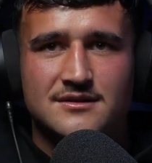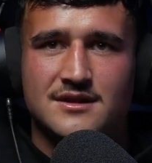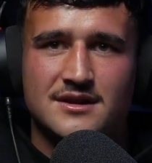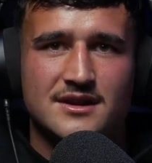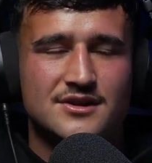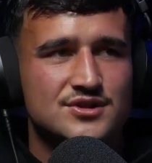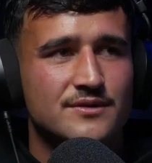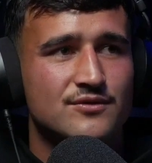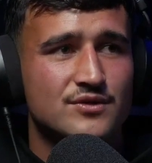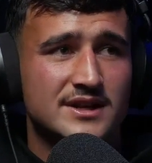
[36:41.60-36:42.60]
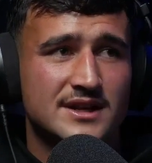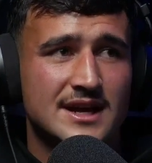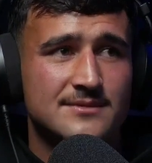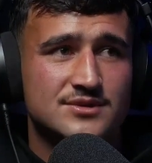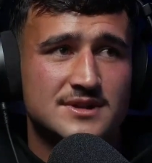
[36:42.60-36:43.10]
like, I don't know, top 14
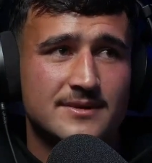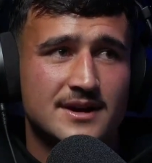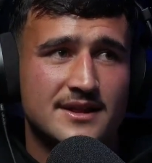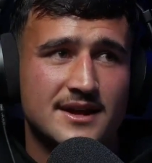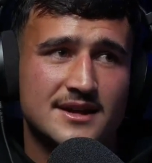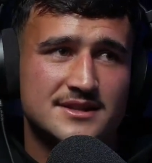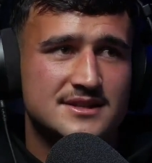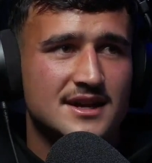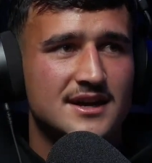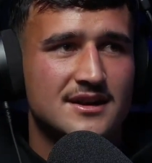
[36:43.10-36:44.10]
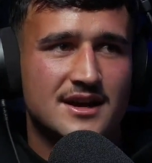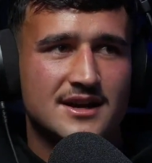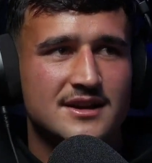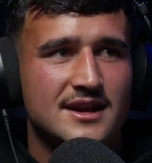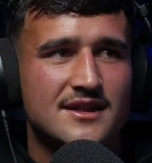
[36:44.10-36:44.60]
games or something like that, and start
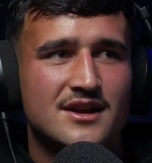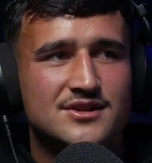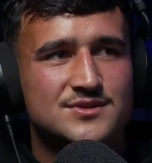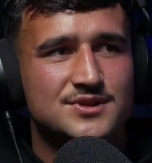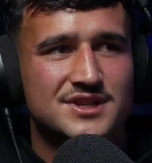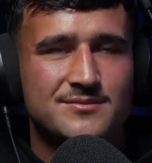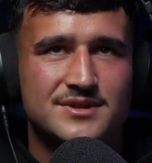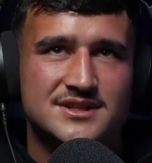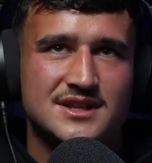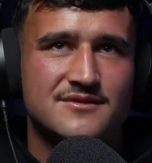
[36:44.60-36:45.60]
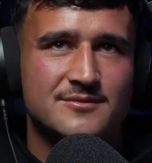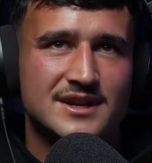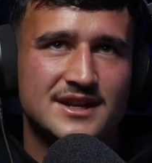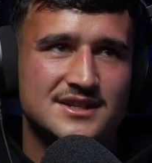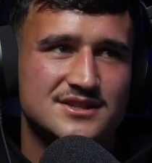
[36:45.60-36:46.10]
like, and then I got to watch NPC from a
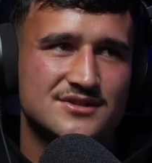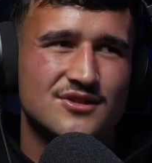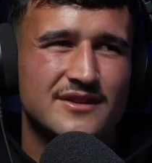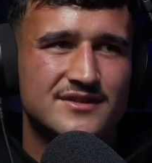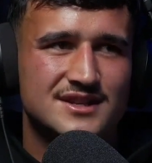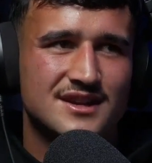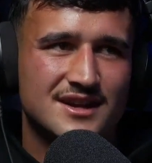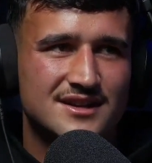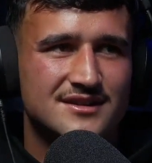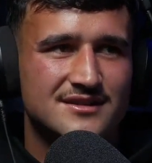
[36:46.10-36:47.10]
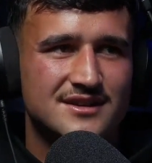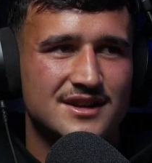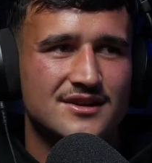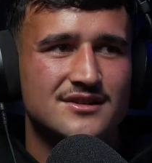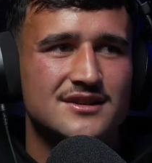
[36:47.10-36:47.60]
lens, not having to like,
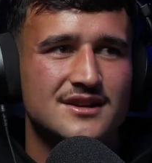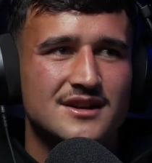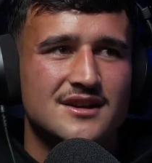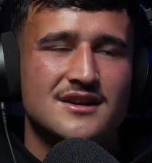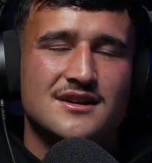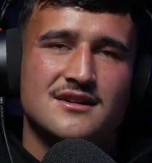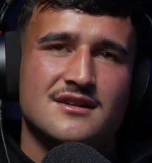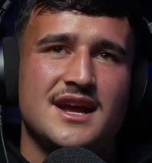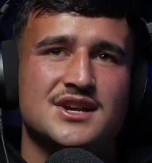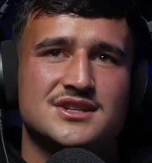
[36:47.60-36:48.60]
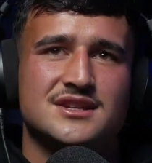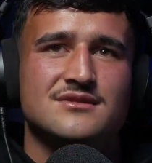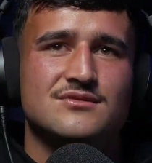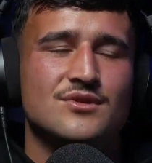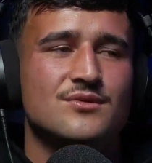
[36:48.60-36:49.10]

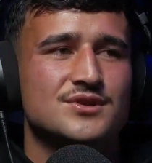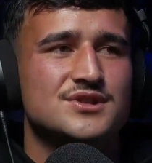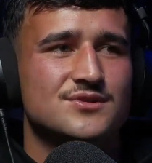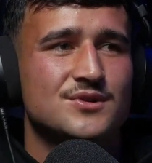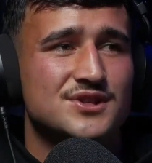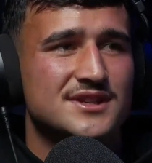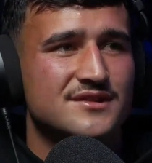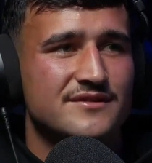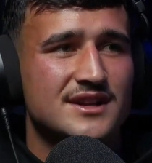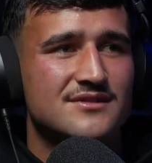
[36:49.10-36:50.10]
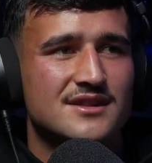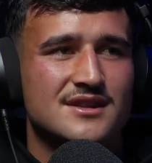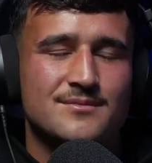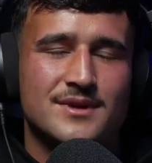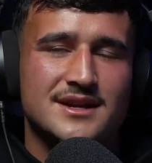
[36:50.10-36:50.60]
actually watch it as a fan rather
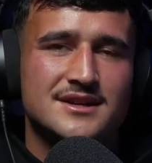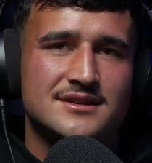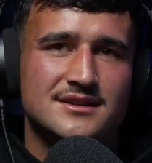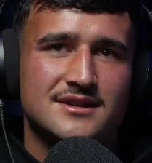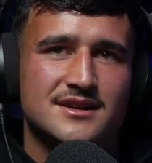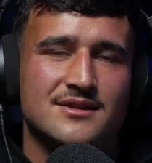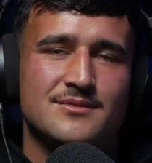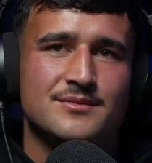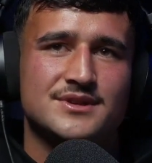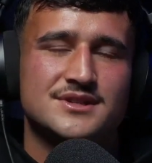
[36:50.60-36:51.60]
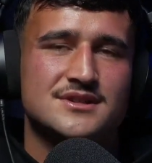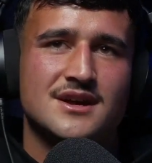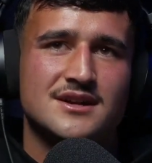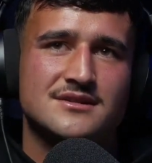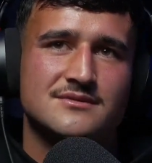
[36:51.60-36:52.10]
than a player. And I remember just
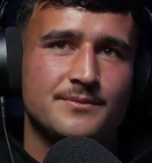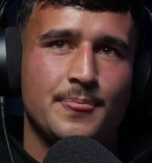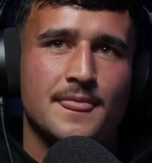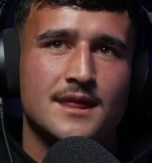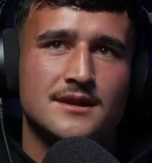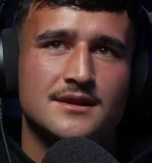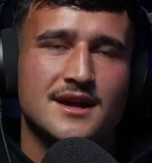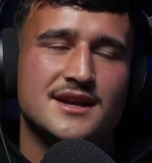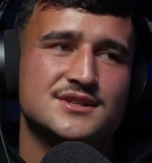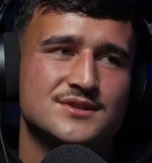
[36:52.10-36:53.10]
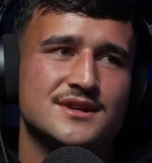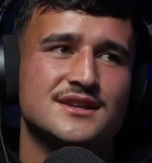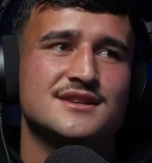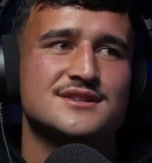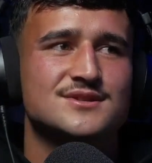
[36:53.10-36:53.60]
like, okay,
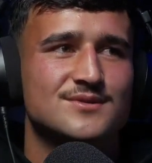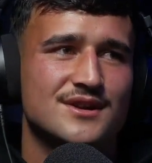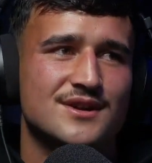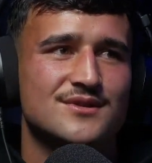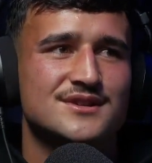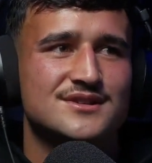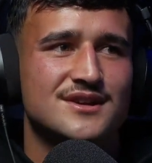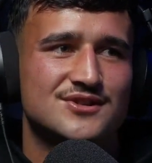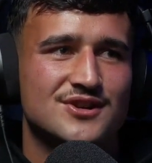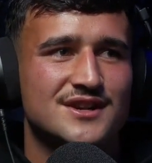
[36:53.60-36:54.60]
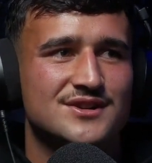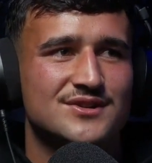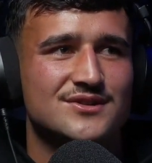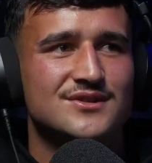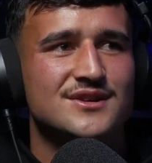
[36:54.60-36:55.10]
sweet. This is what I want to try to
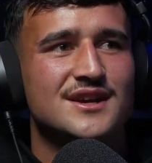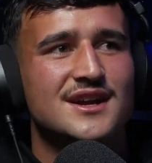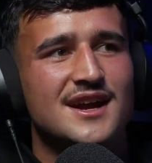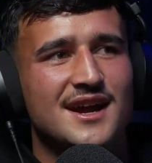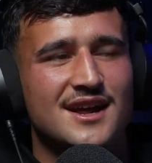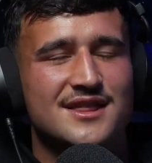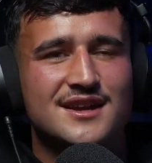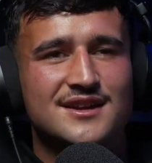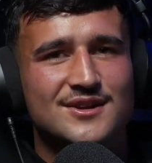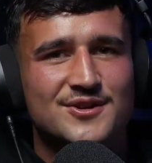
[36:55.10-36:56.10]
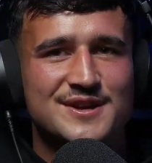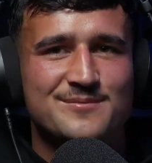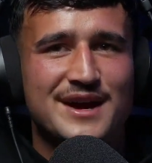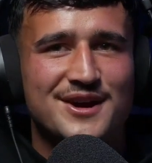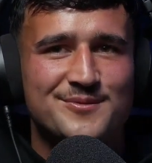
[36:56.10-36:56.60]
do. And I think looking
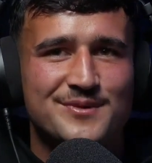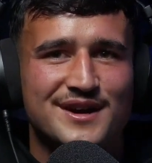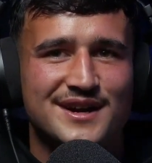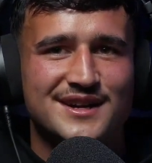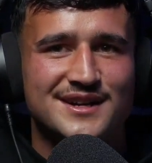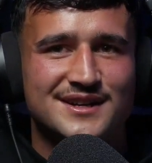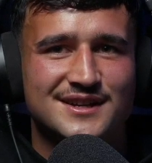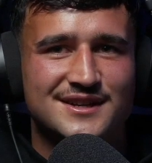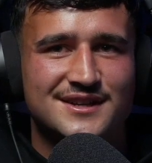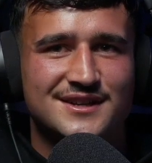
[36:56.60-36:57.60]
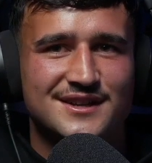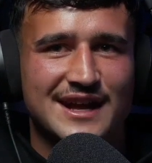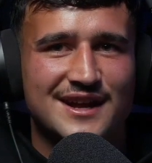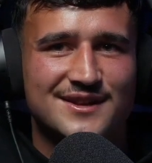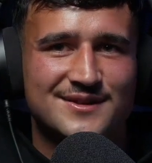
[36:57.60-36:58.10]
back on my
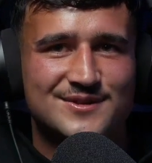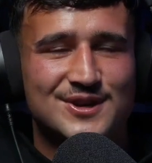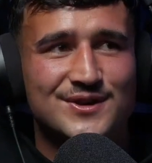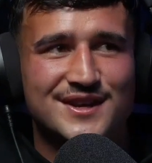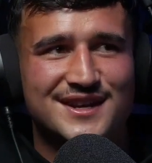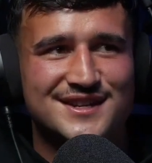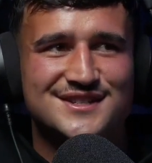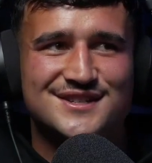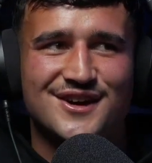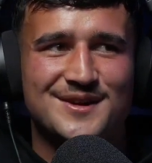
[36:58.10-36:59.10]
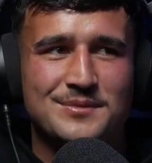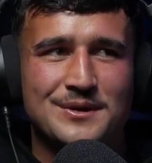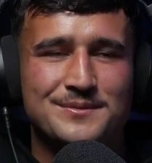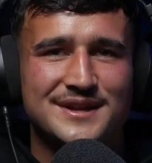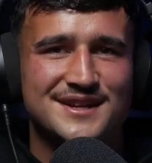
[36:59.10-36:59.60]
like 2 years, I'd
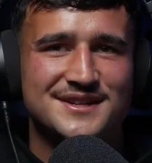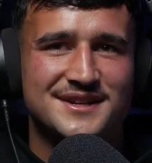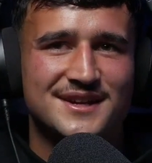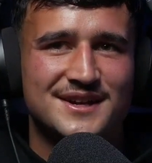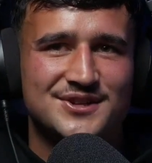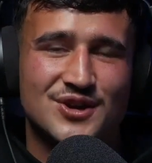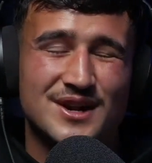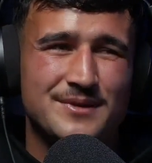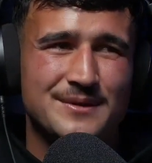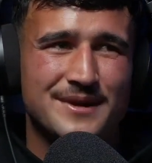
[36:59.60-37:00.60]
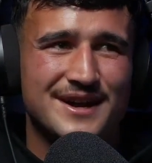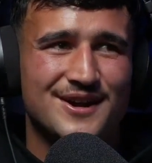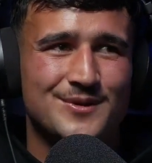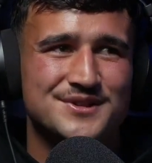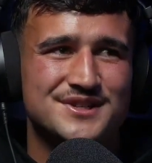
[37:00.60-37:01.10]
probably try to be a player
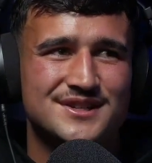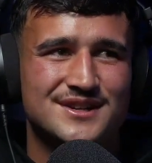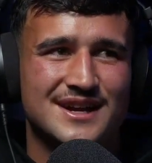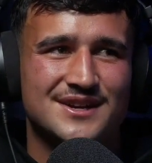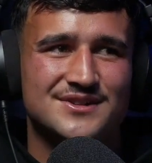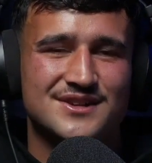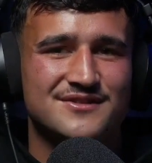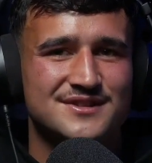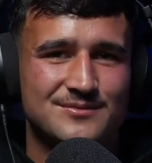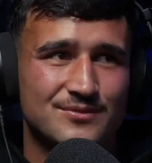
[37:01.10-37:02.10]
I wasn't. Like, because obviously